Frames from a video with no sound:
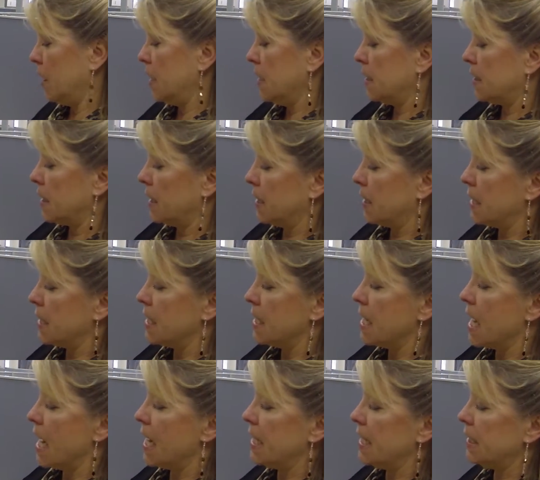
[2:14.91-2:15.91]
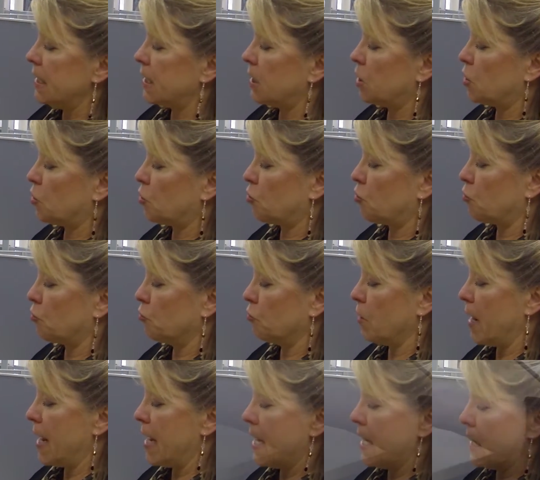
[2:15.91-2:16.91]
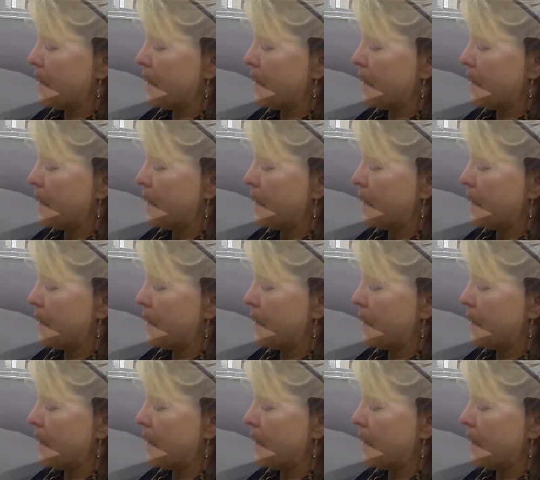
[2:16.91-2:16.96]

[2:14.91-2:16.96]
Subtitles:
is a nice straight